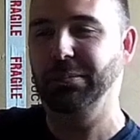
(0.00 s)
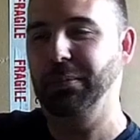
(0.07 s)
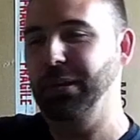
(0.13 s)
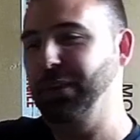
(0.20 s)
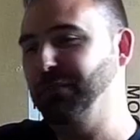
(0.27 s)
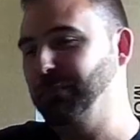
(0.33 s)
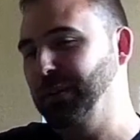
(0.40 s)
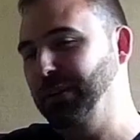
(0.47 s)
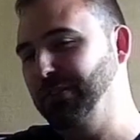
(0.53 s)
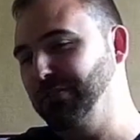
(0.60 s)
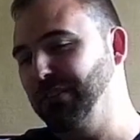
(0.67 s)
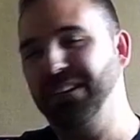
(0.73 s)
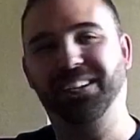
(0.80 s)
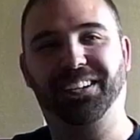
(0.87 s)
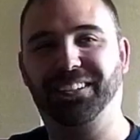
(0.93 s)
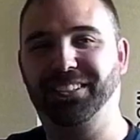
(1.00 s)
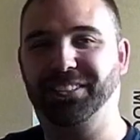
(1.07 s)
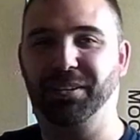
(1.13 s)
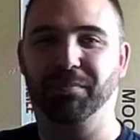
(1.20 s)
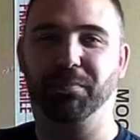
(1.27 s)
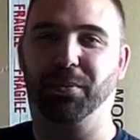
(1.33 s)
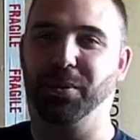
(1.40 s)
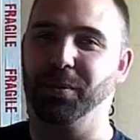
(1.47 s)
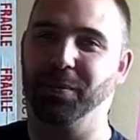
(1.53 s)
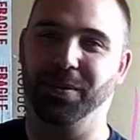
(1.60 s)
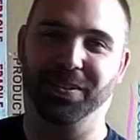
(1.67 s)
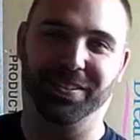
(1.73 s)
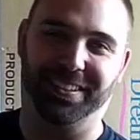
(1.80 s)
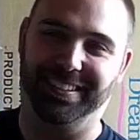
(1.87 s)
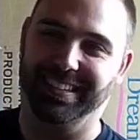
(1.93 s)
may have been drunk at some point
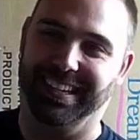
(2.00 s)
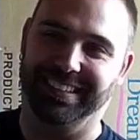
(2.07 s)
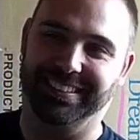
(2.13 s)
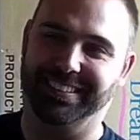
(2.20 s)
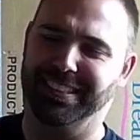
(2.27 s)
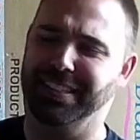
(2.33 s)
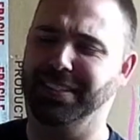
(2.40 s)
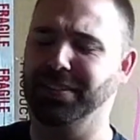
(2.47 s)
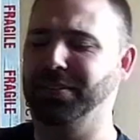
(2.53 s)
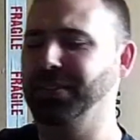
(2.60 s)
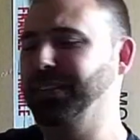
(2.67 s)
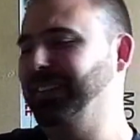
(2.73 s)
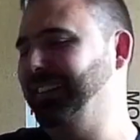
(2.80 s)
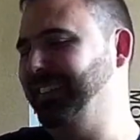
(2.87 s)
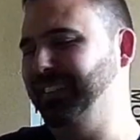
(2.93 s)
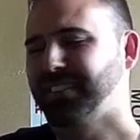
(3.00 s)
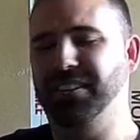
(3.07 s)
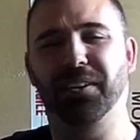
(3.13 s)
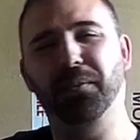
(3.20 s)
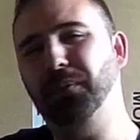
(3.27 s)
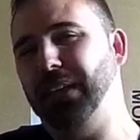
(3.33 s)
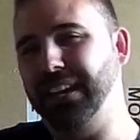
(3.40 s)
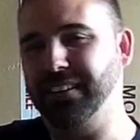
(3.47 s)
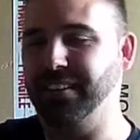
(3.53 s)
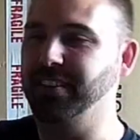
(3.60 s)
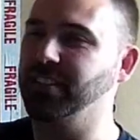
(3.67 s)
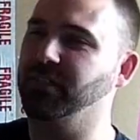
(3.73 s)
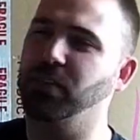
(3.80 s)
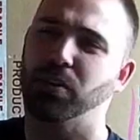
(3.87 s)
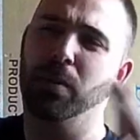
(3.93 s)
watching that scene, or all that kind of
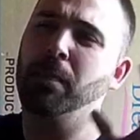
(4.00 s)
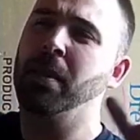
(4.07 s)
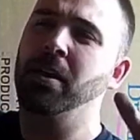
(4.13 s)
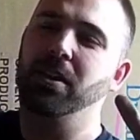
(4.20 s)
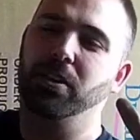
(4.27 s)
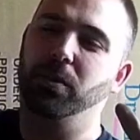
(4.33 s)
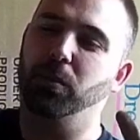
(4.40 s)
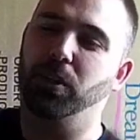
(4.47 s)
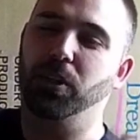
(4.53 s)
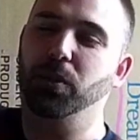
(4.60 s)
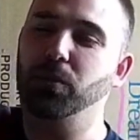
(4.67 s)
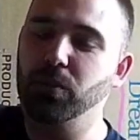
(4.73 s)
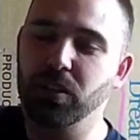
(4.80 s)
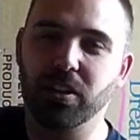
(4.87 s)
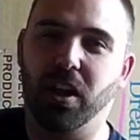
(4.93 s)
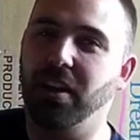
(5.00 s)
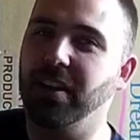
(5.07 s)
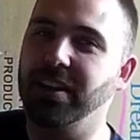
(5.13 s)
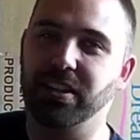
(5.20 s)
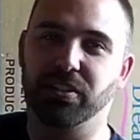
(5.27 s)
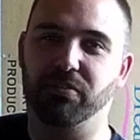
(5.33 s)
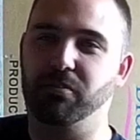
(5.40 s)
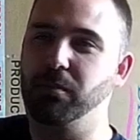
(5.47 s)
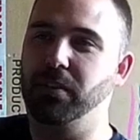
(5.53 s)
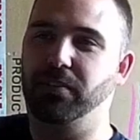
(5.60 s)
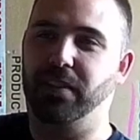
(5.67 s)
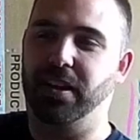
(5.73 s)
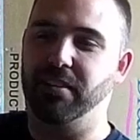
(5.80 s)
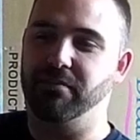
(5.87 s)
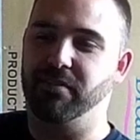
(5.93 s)
stuff, or you'll use lines from your
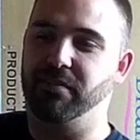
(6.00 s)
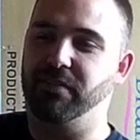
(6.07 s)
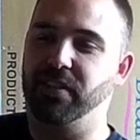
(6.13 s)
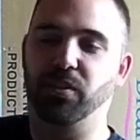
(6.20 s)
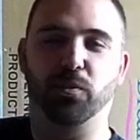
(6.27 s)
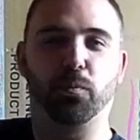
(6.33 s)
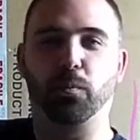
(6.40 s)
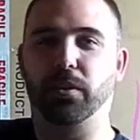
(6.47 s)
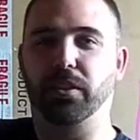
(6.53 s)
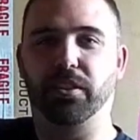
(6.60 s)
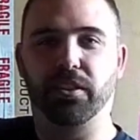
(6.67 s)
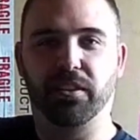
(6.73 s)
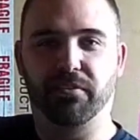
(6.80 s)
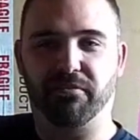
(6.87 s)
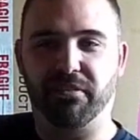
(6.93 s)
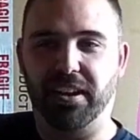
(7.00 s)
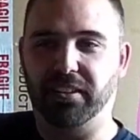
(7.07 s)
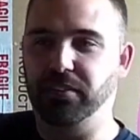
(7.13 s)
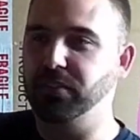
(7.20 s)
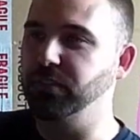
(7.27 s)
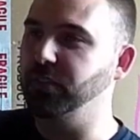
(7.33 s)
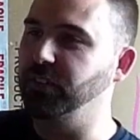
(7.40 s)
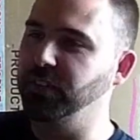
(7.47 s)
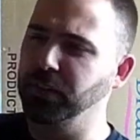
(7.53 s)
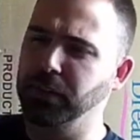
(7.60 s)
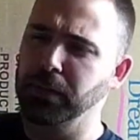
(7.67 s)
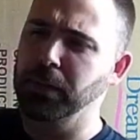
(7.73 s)
favourite film with your friends, and